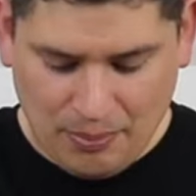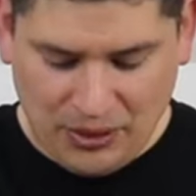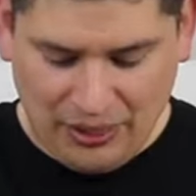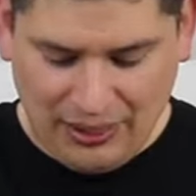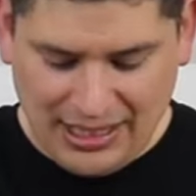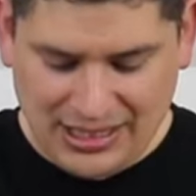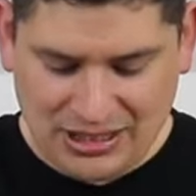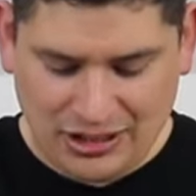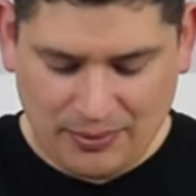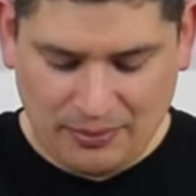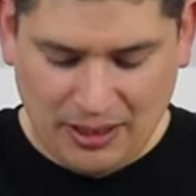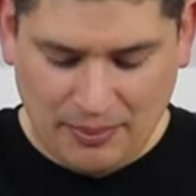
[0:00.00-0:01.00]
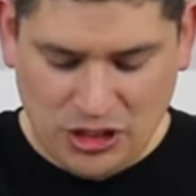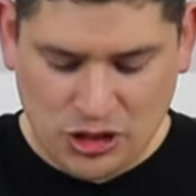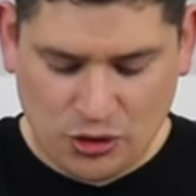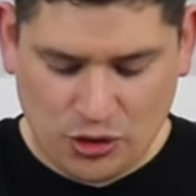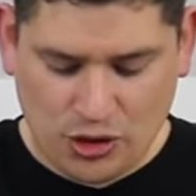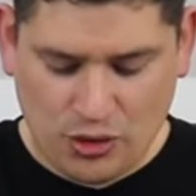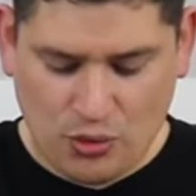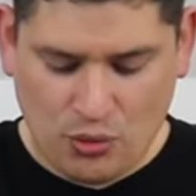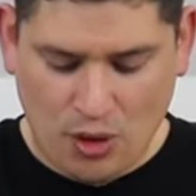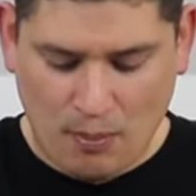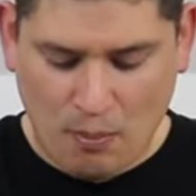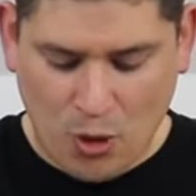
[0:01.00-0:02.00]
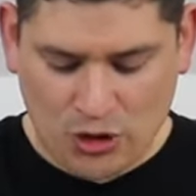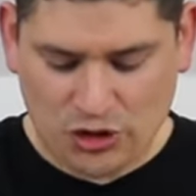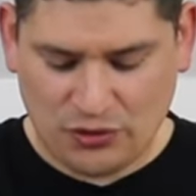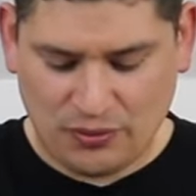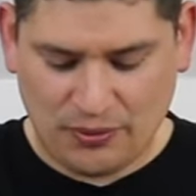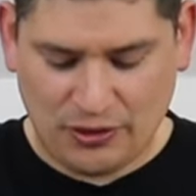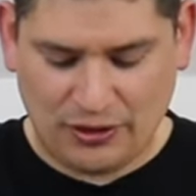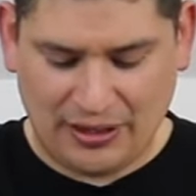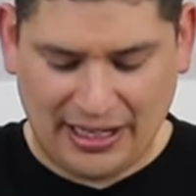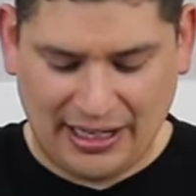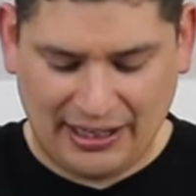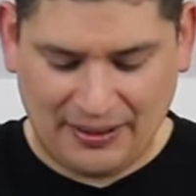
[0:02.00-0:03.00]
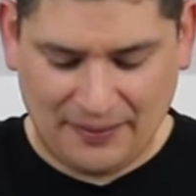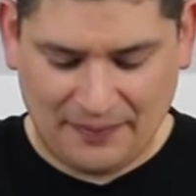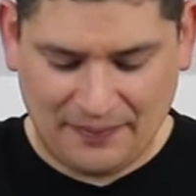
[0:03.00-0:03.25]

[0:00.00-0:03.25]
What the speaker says: But let me show you what most of them look like.